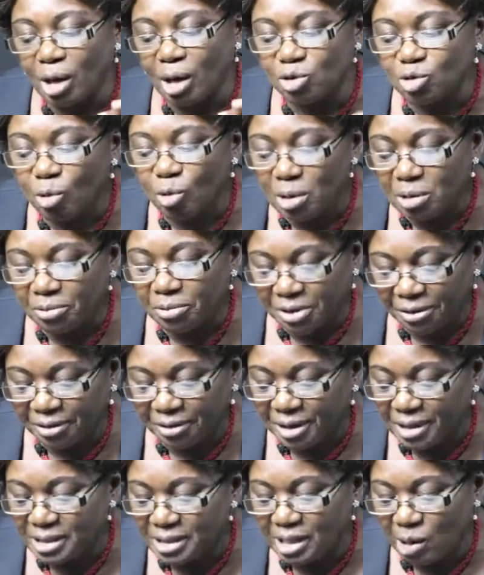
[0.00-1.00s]
So one of the
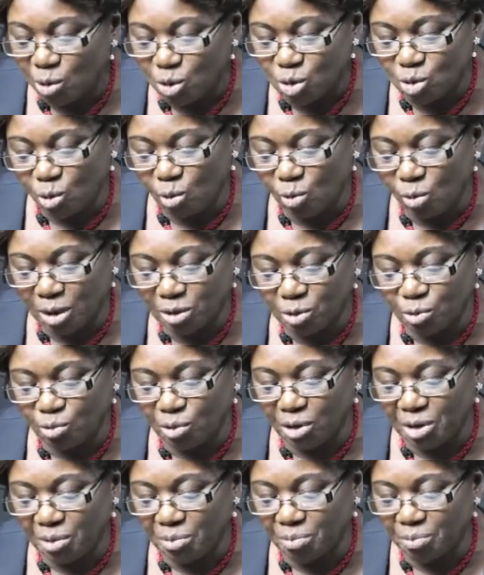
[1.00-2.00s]
things here also what
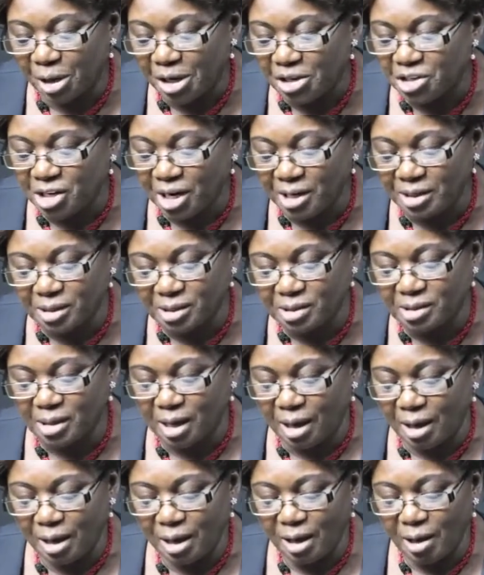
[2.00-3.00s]
we measure is
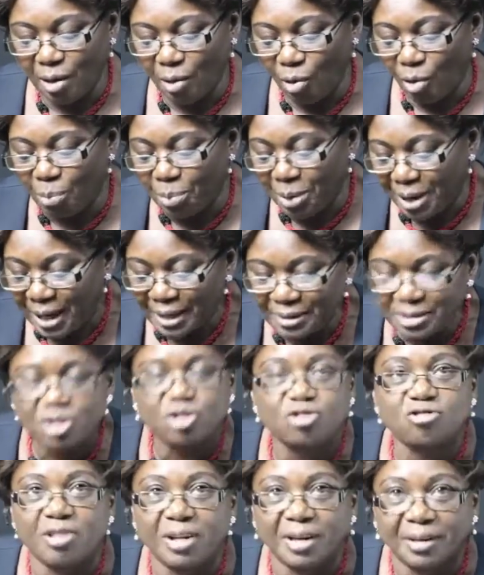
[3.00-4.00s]
operant
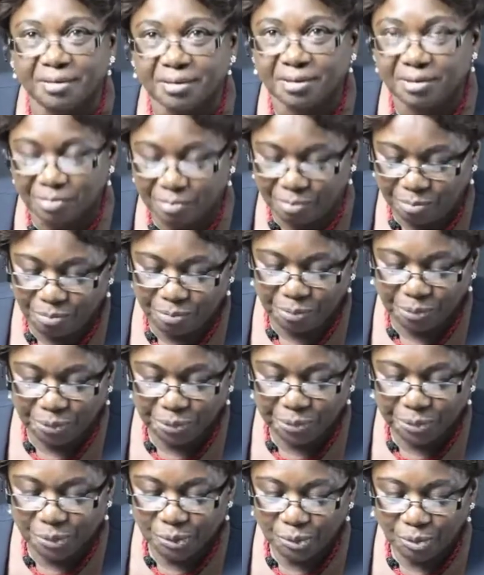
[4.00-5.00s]
strength.
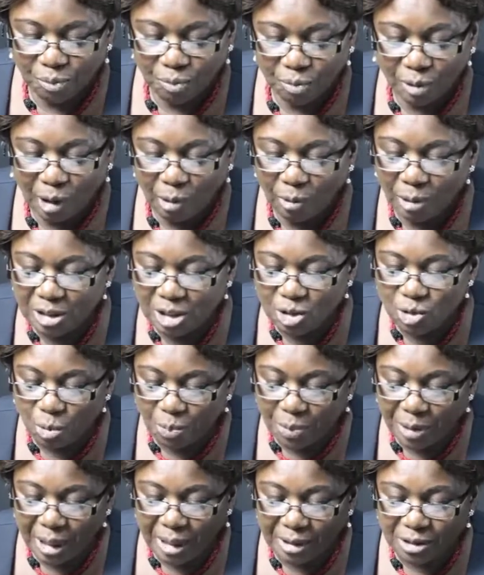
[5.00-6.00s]
What is
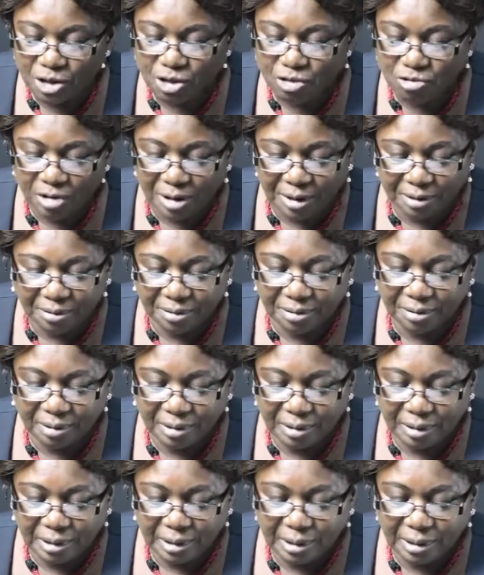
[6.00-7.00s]
operant strength?
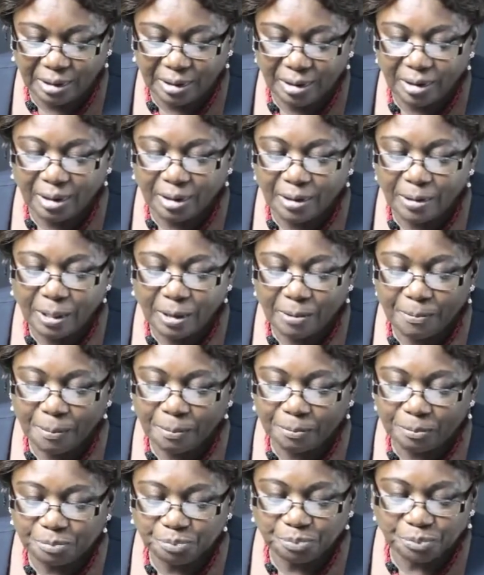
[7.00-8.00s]

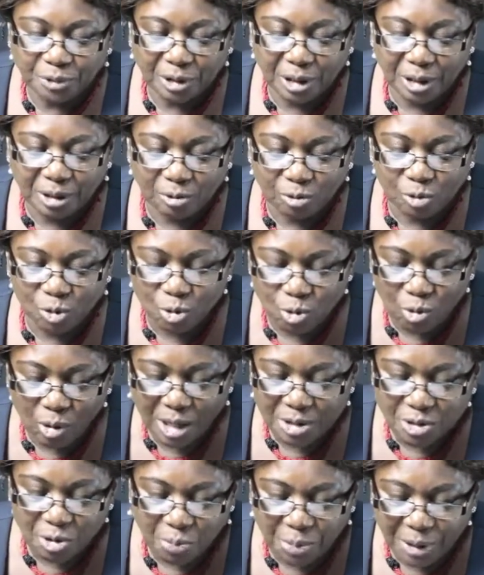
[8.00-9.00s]
We look
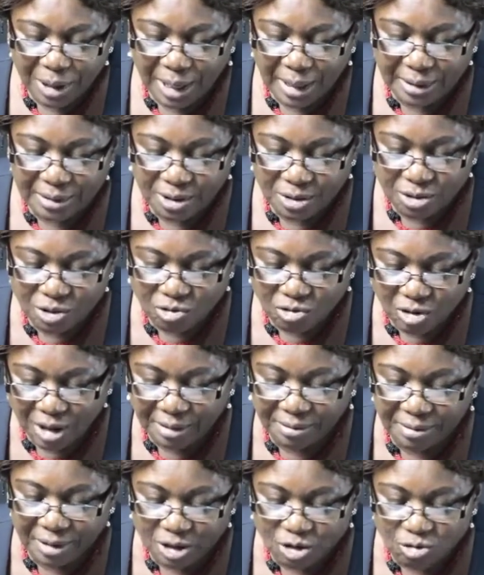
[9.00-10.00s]
at the operant
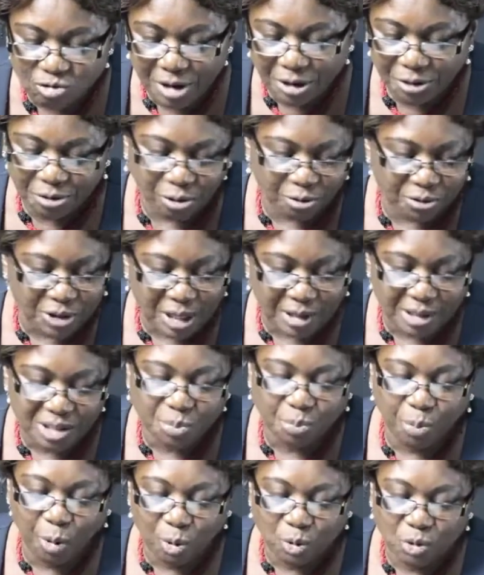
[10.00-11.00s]
strength, the strength of the
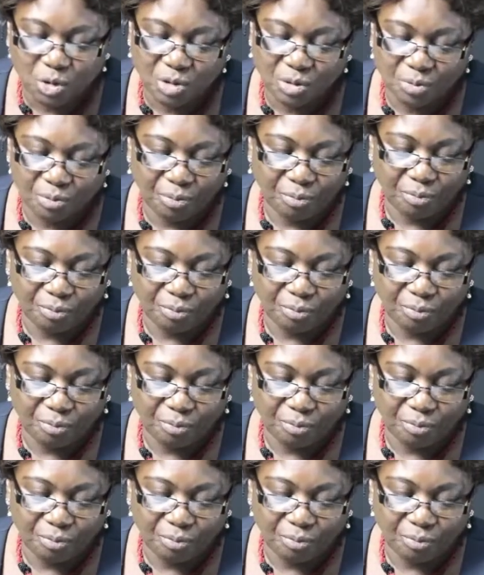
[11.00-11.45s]
response.